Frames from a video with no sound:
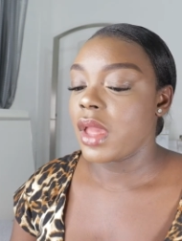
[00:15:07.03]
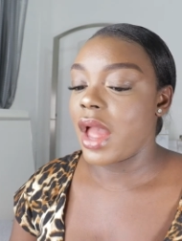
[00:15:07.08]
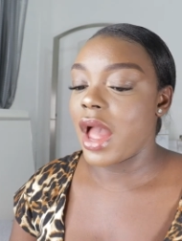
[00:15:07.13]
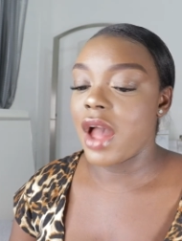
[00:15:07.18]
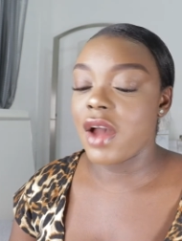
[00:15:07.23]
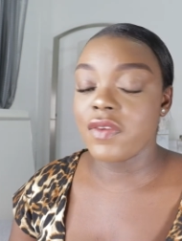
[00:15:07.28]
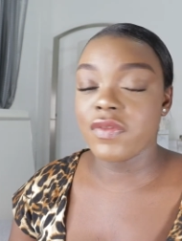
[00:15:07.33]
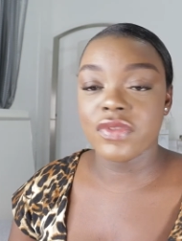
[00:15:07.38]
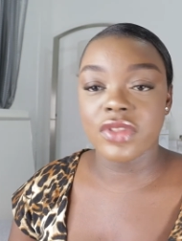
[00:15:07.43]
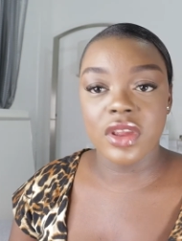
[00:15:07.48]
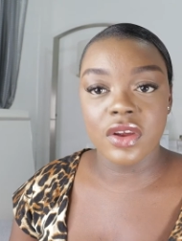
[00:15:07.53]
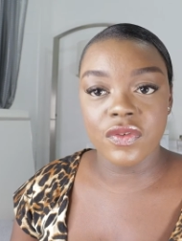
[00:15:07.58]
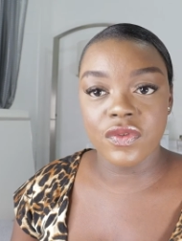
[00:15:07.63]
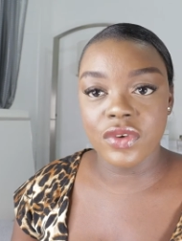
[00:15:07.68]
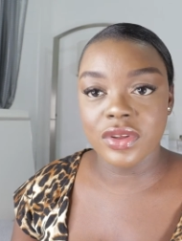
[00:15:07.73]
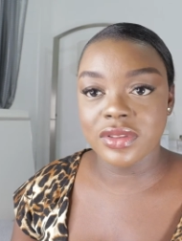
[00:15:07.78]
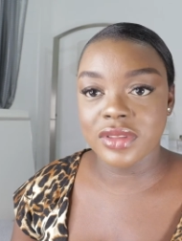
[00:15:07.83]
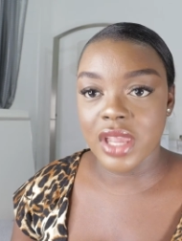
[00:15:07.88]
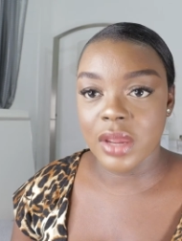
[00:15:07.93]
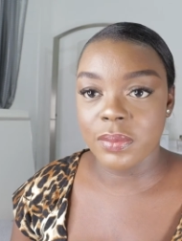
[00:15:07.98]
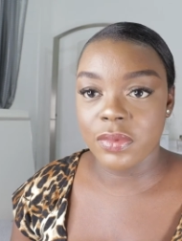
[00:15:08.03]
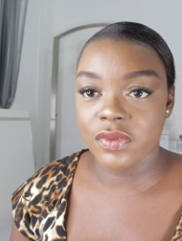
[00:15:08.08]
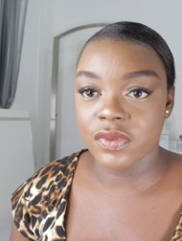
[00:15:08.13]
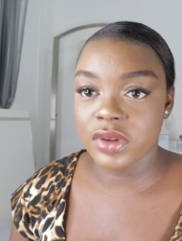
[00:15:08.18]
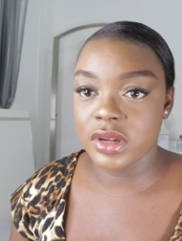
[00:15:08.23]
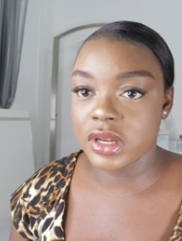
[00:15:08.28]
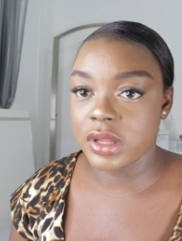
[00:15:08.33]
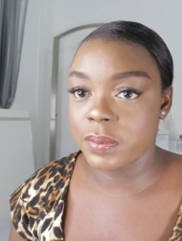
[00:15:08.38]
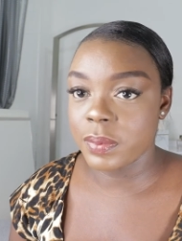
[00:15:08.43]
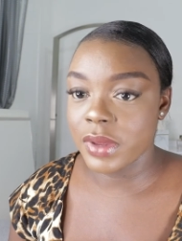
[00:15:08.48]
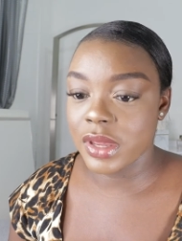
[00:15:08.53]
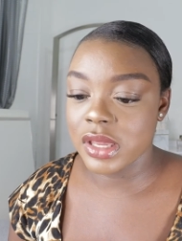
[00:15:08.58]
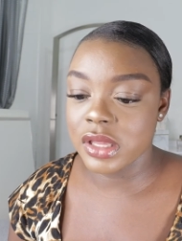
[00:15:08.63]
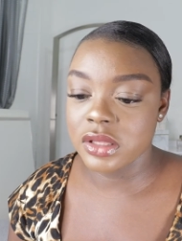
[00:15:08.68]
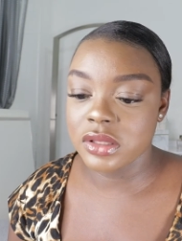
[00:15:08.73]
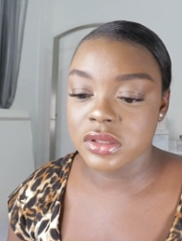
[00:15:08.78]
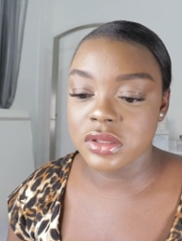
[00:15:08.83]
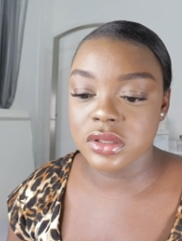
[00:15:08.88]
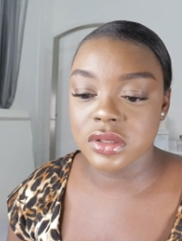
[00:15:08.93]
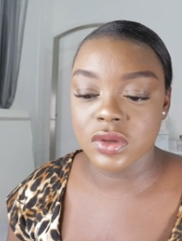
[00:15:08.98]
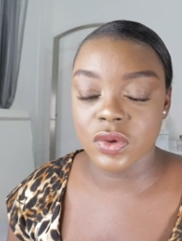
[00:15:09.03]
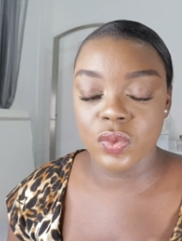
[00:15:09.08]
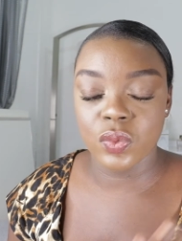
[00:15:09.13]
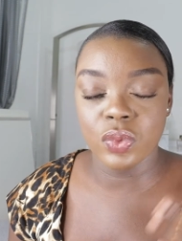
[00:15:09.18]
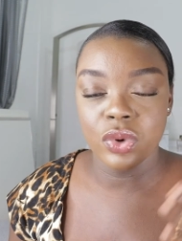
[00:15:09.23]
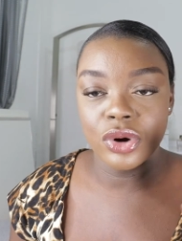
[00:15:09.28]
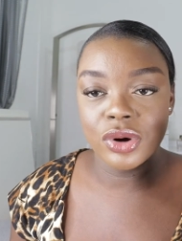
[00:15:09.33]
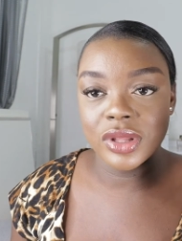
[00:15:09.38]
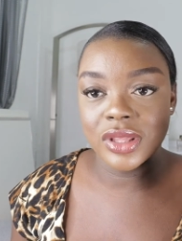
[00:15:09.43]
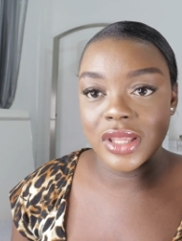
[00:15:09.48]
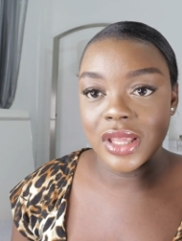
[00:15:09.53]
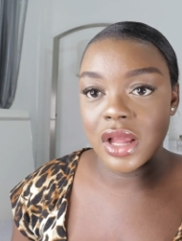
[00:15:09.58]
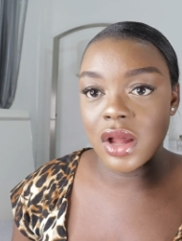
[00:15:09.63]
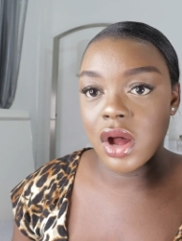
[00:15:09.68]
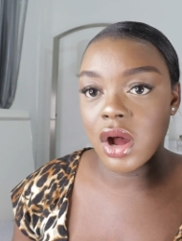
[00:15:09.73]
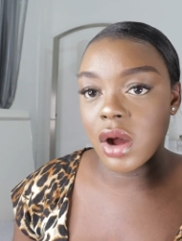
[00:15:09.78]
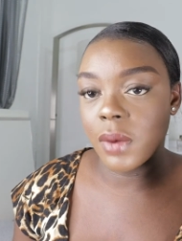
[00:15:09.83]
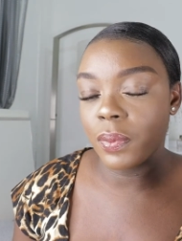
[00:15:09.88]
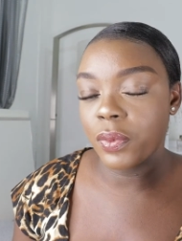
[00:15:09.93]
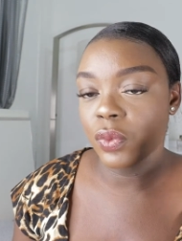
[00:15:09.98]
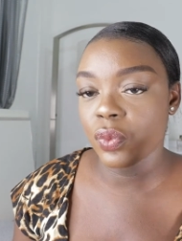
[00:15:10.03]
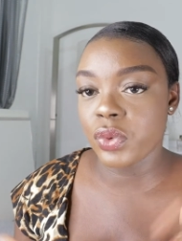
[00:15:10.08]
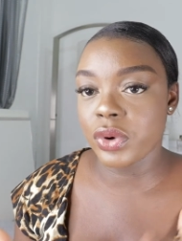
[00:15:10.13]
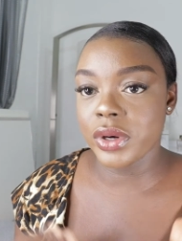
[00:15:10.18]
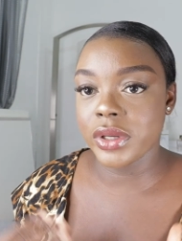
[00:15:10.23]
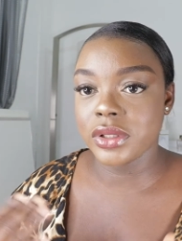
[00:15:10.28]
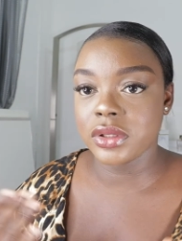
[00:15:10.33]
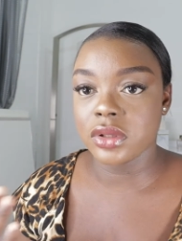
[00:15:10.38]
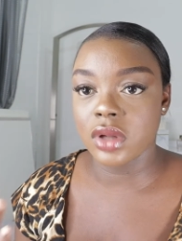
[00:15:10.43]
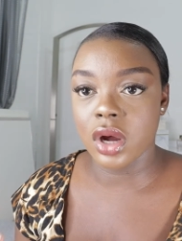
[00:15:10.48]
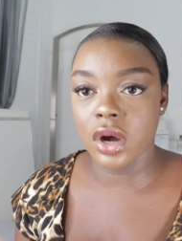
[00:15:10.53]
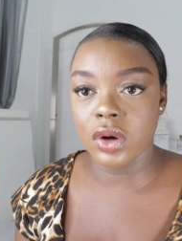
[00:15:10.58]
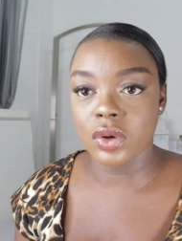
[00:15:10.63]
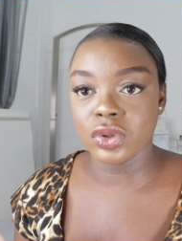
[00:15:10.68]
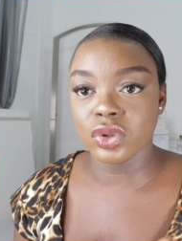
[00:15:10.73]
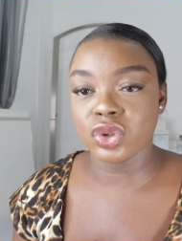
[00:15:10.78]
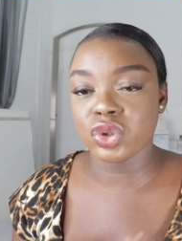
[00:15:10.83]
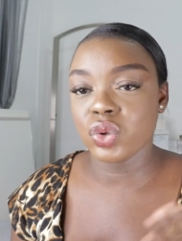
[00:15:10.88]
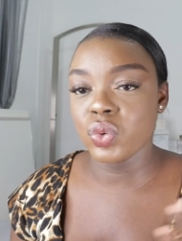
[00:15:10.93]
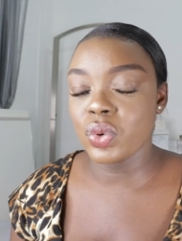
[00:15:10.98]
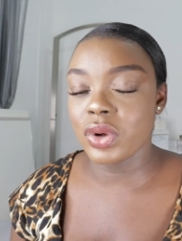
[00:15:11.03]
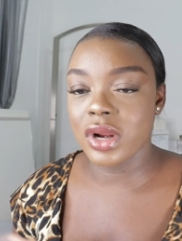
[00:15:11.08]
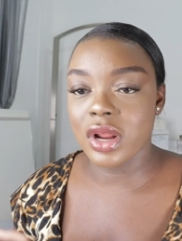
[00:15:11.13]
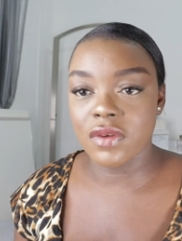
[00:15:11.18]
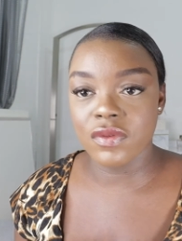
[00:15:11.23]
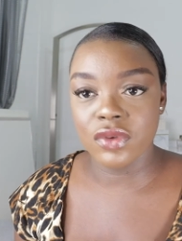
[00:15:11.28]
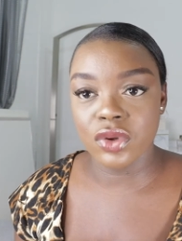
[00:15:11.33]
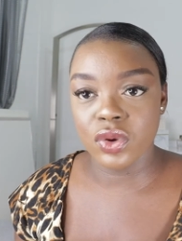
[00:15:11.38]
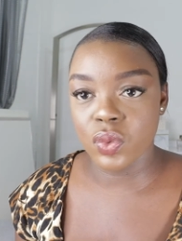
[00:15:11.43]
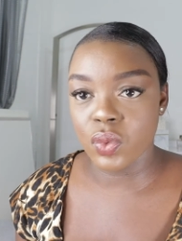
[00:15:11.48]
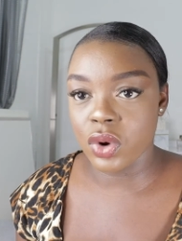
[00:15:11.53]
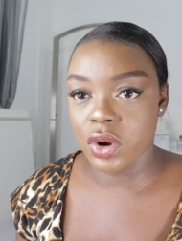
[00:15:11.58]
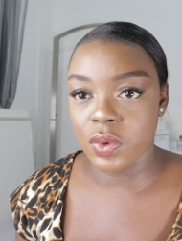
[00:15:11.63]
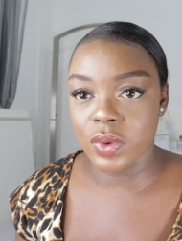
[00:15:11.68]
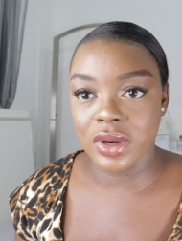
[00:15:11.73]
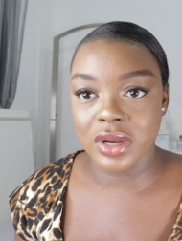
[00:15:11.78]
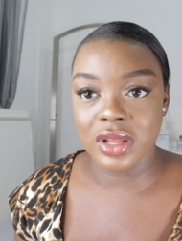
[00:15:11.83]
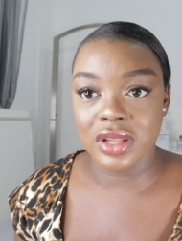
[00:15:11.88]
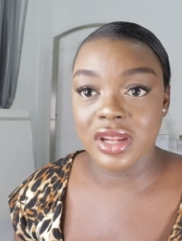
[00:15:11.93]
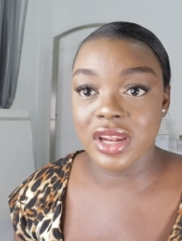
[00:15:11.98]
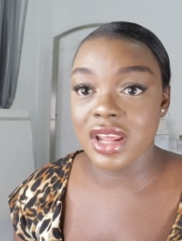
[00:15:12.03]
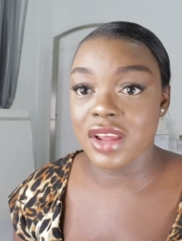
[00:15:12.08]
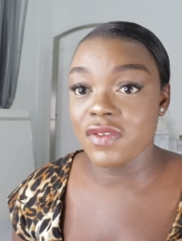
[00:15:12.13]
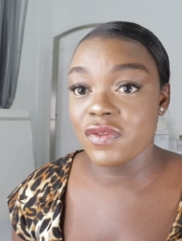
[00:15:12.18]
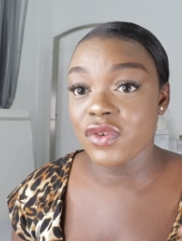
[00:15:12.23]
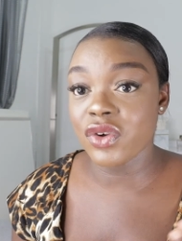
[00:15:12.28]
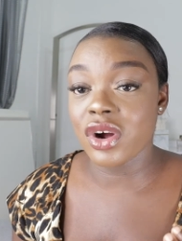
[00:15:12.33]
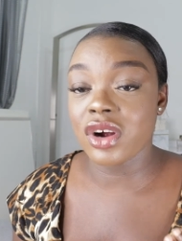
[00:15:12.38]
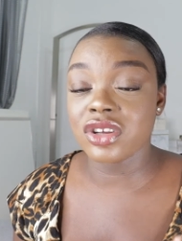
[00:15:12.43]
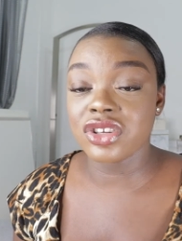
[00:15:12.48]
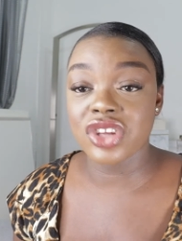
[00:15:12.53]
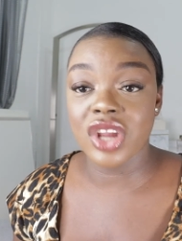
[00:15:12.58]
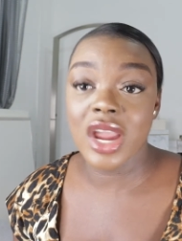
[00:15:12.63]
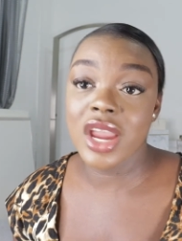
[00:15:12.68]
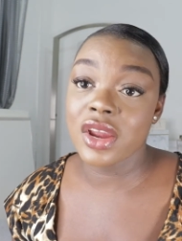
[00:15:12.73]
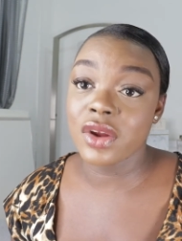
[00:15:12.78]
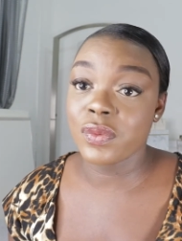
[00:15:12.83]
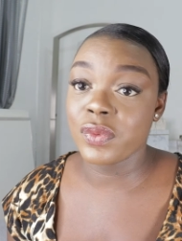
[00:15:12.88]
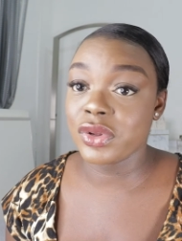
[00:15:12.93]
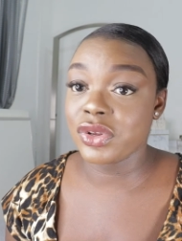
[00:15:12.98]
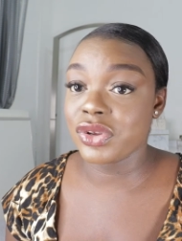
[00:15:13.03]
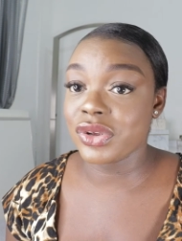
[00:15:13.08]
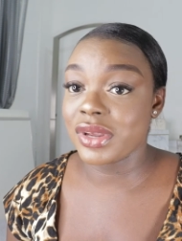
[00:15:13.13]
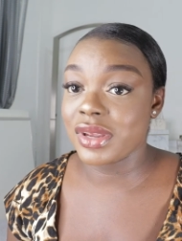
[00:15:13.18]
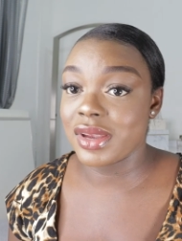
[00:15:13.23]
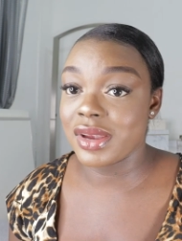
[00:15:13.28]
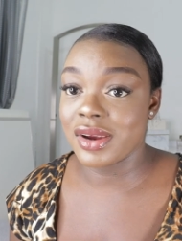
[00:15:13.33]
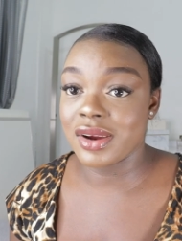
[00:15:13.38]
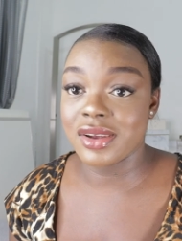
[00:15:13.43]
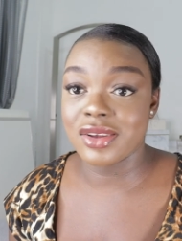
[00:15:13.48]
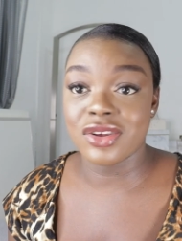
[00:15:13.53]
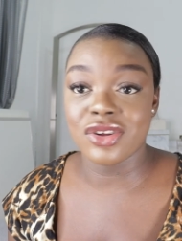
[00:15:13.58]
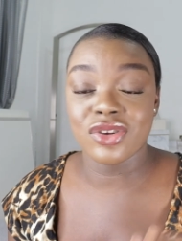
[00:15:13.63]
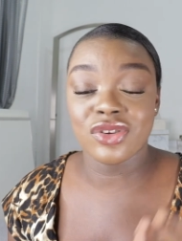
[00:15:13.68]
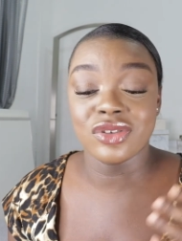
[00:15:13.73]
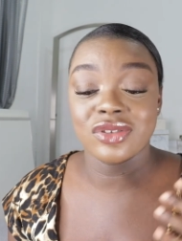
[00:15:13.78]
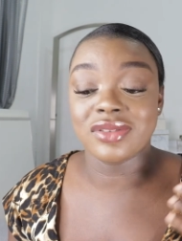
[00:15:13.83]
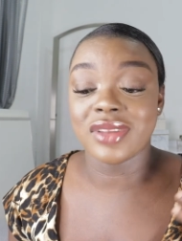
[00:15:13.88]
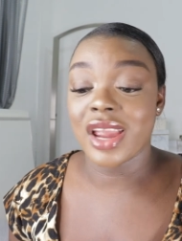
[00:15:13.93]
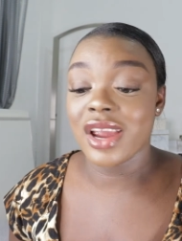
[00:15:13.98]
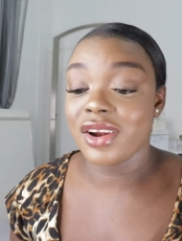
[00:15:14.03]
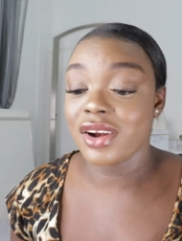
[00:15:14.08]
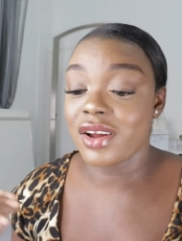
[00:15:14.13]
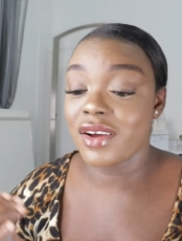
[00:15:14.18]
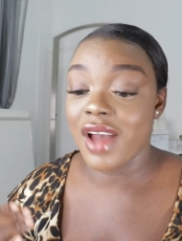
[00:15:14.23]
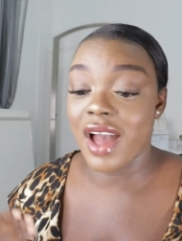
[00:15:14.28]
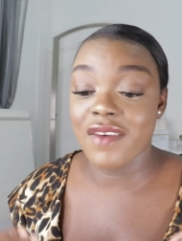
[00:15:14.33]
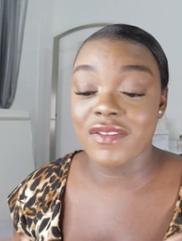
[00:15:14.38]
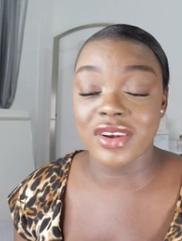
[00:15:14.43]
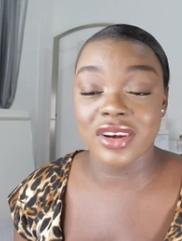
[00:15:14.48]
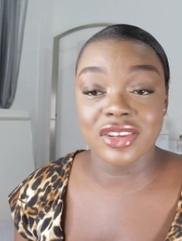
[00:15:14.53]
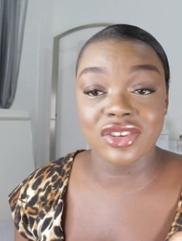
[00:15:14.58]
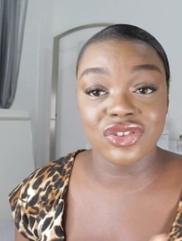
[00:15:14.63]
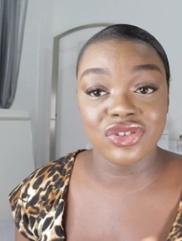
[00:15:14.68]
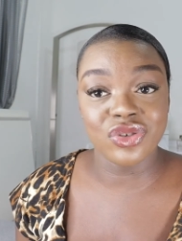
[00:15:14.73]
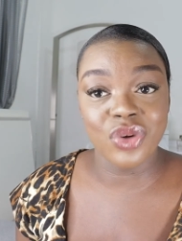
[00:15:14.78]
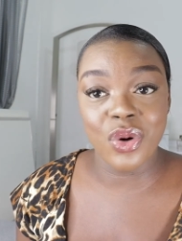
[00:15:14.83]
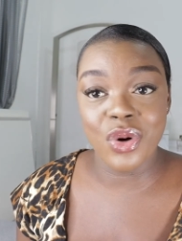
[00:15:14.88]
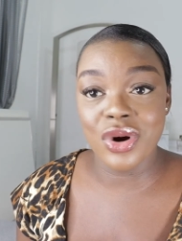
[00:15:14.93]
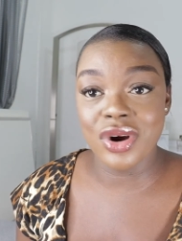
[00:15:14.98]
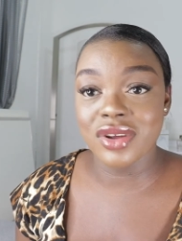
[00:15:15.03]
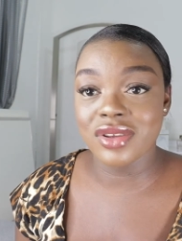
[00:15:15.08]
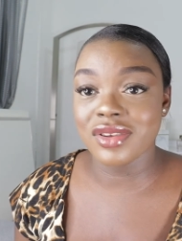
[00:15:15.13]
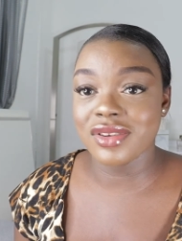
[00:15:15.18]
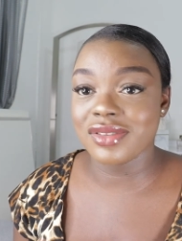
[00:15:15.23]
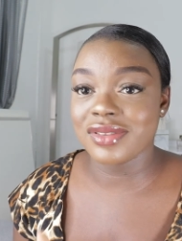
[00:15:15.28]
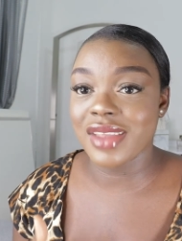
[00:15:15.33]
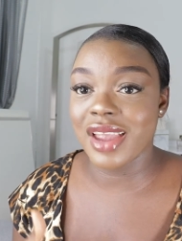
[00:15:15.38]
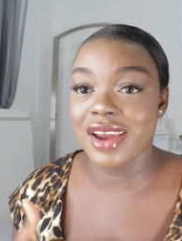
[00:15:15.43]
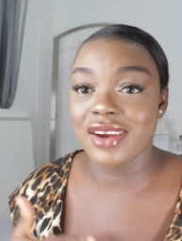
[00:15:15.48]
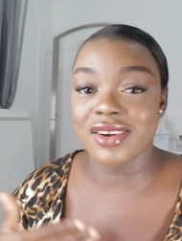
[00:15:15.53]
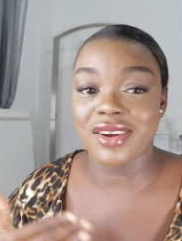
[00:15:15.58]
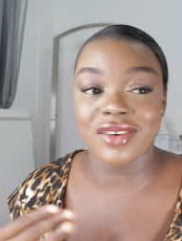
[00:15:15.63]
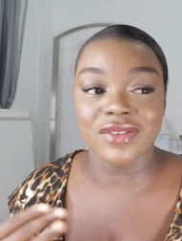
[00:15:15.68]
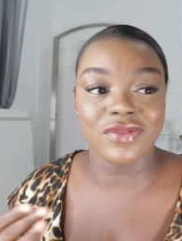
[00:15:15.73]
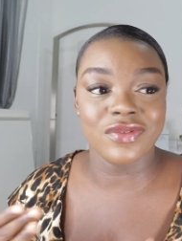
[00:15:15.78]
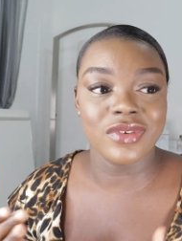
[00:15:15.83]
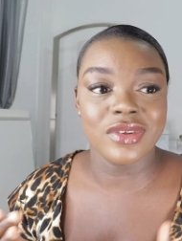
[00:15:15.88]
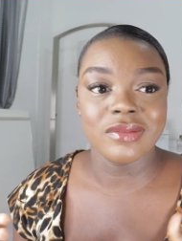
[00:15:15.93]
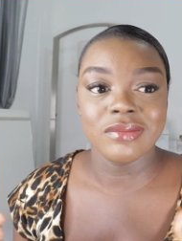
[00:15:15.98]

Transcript: have different type of clip-ins wear it up wear it down do whatever you want with it if you are tired with your hair you tired of having it short you tired of